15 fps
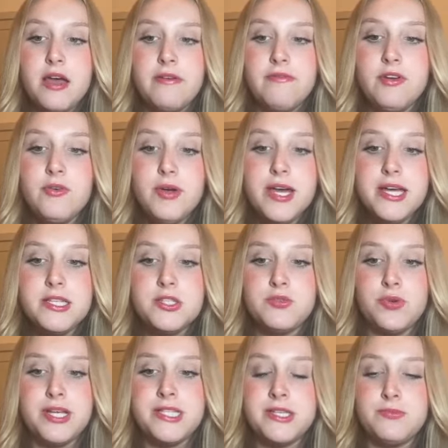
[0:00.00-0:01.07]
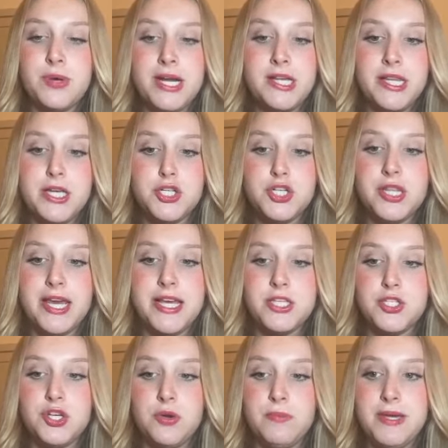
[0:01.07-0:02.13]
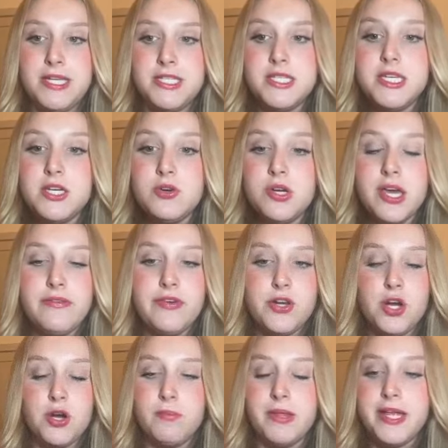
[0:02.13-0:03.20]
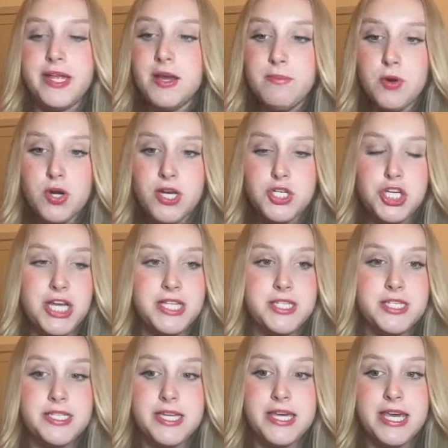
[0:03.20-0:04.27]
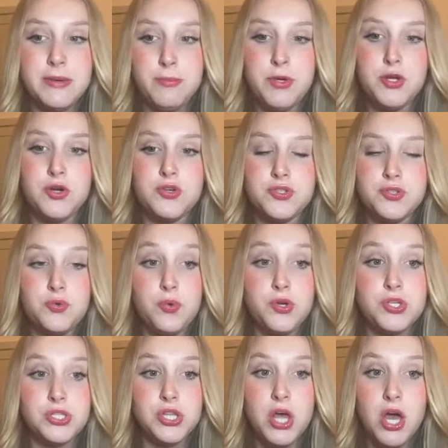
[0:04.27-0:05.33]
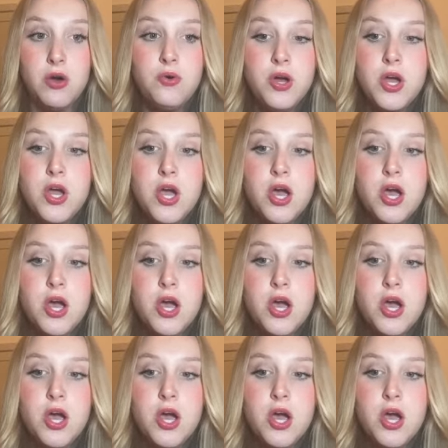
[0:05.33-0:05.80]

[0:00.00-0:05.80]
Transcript: Vu hits greens in regulation like it's no big deal, giving her plenty of birdie chances and keeping her scores low.